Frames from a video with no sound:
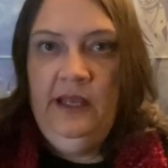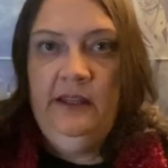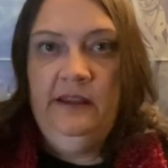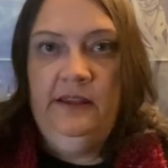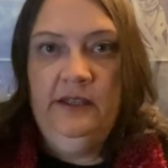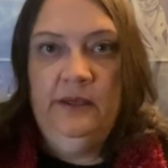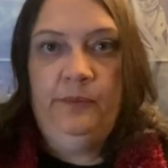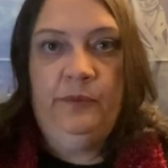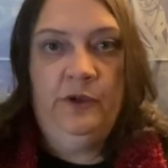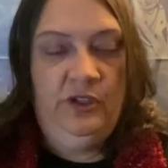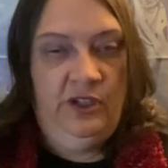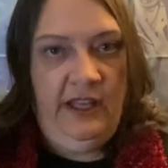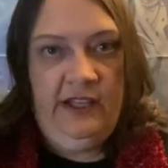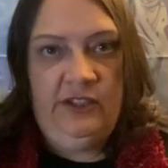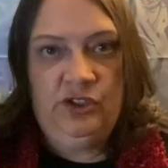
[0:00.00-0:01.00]
the
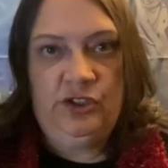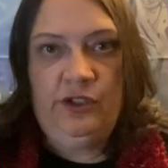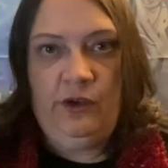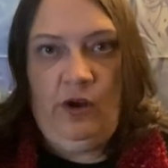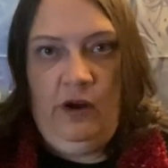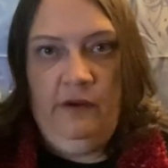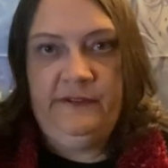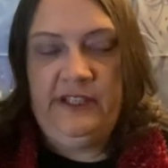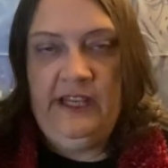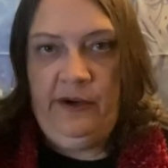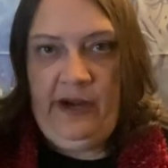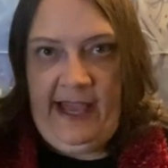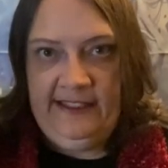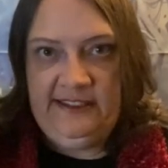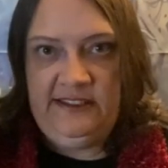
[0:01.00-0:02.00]
protection of
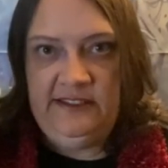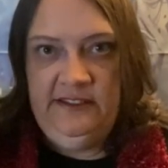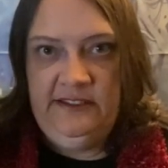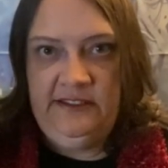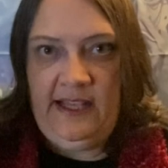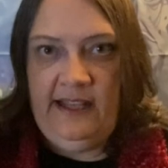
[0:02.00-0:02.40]
their assets